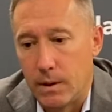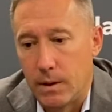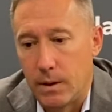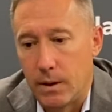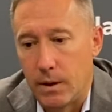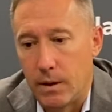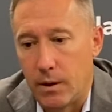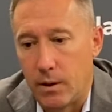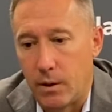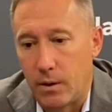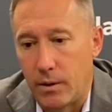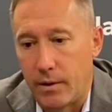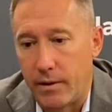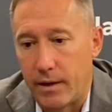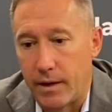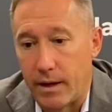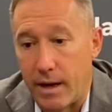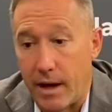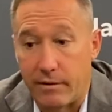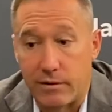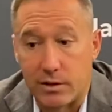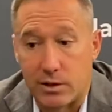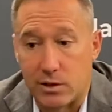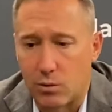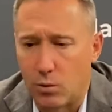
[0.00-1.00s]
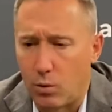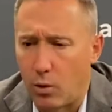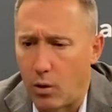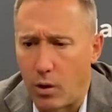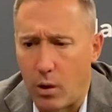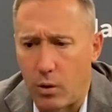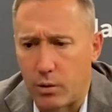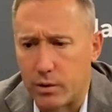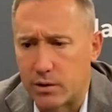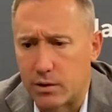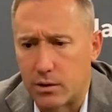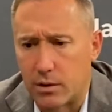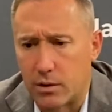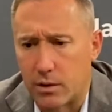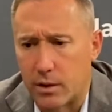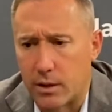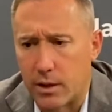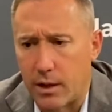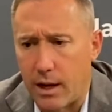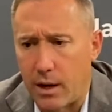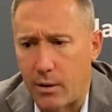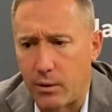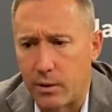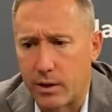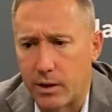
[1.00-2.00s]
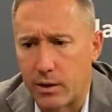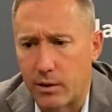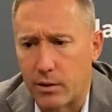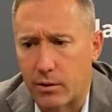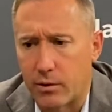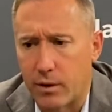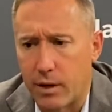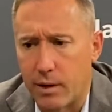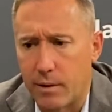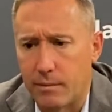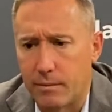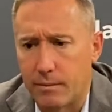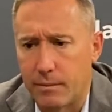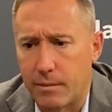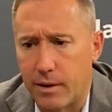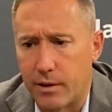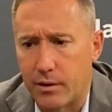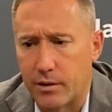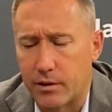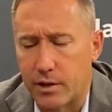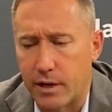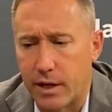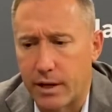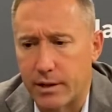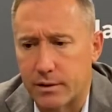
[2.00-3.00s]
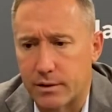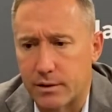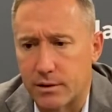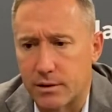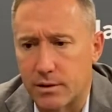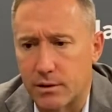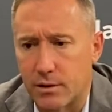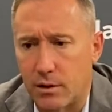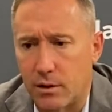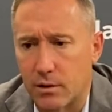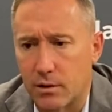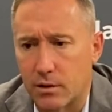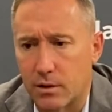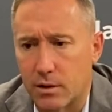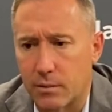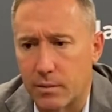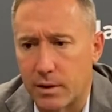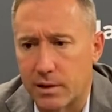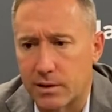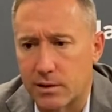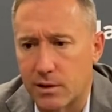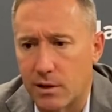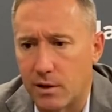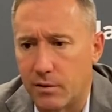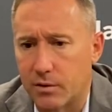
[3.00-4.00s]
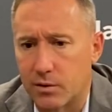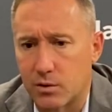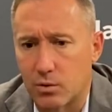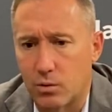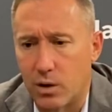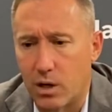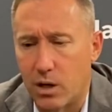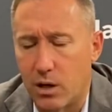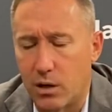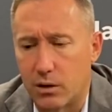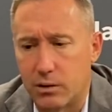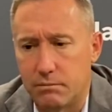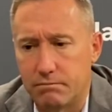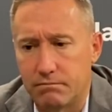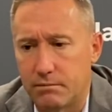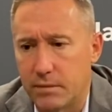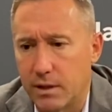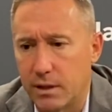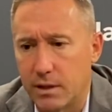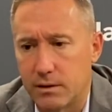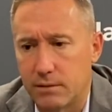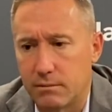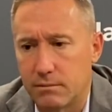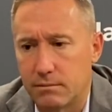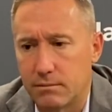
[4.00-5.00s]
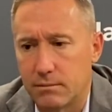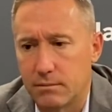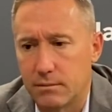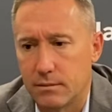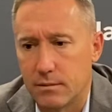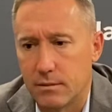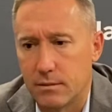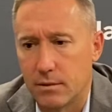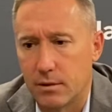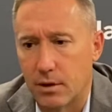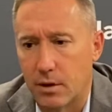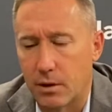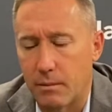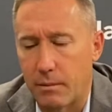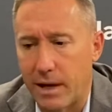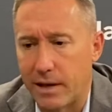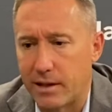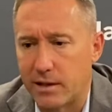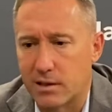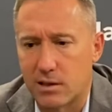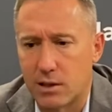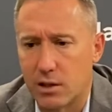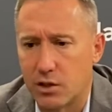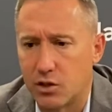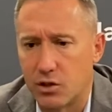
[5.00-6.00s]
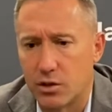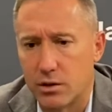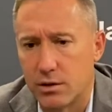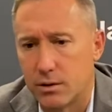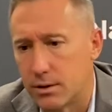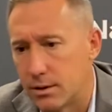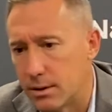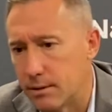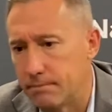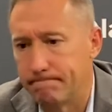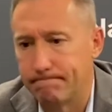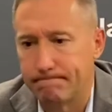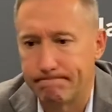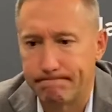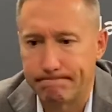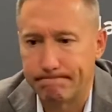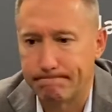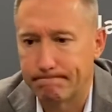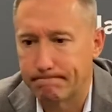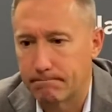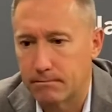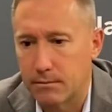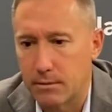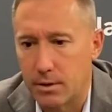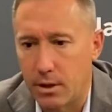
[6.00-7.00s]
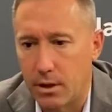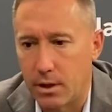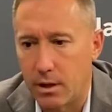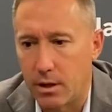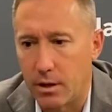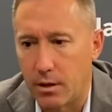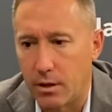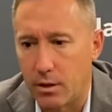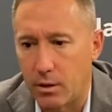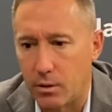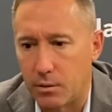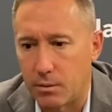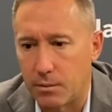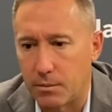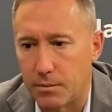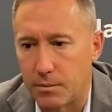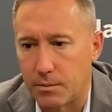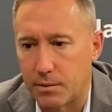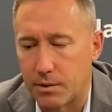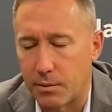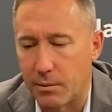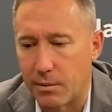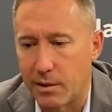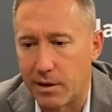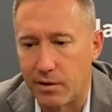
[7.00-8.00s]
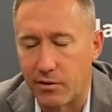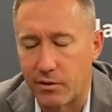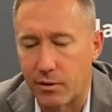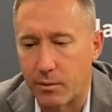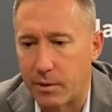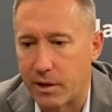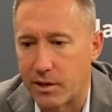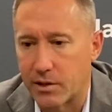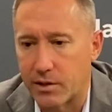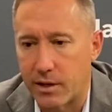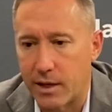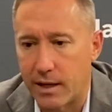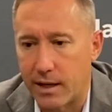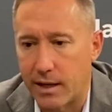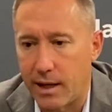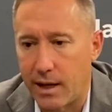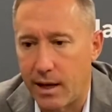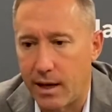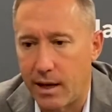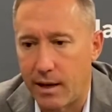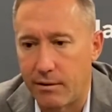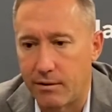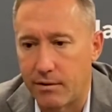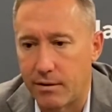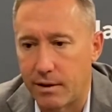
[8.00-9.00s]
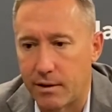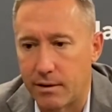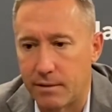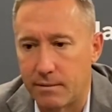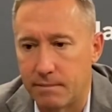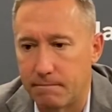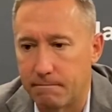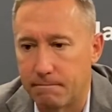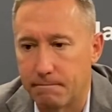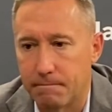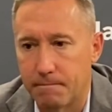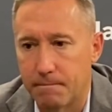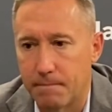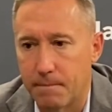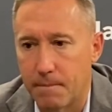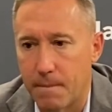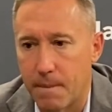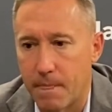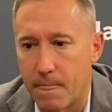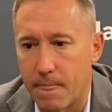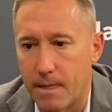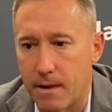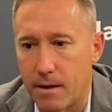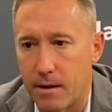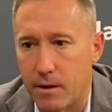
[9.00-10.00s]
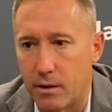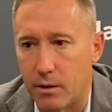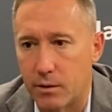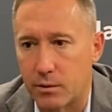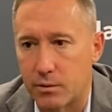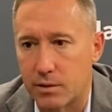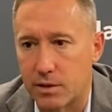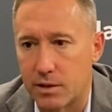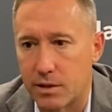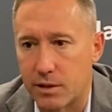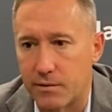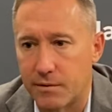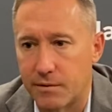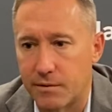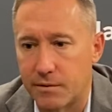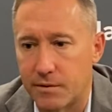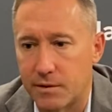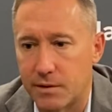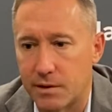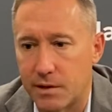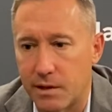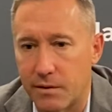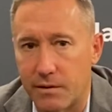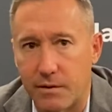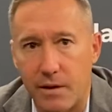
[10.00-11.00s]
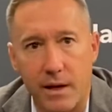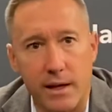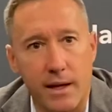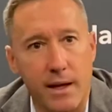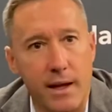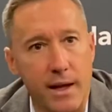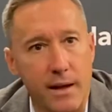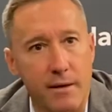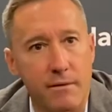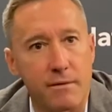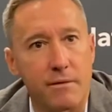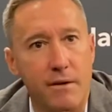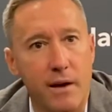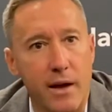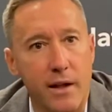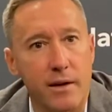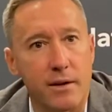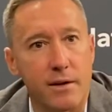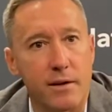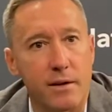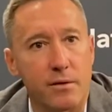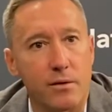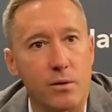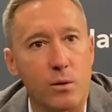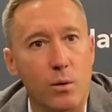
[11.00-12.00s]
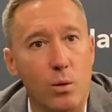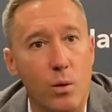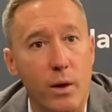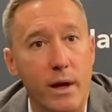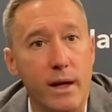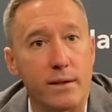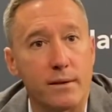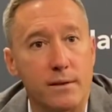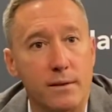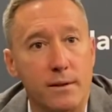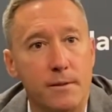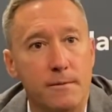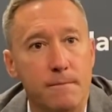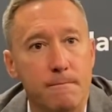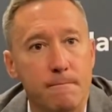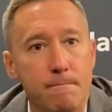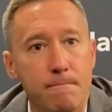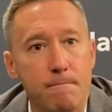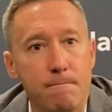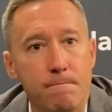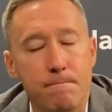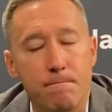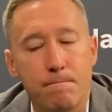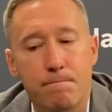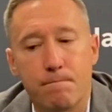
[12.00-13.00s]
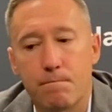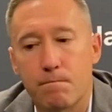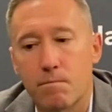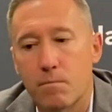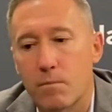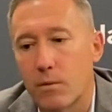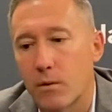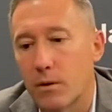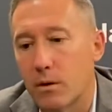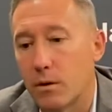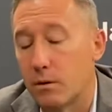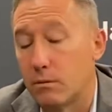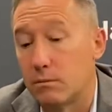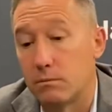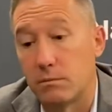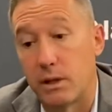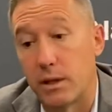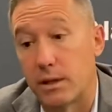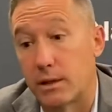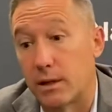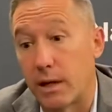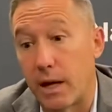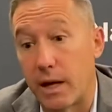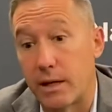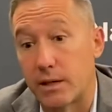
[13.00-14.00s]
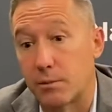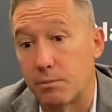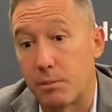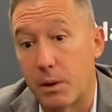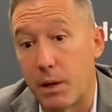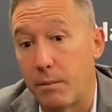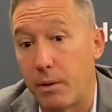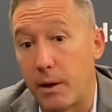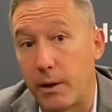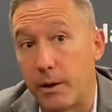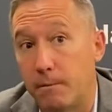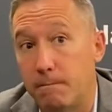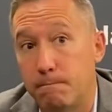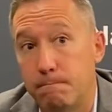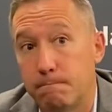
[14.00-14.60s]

you know, and then obviously we'll always look at how we can create better chances. I'll look at myself as well and look at my decisions and, you know, some of the information I gave and, you know, see if I can't find a different way to get the guys to play better.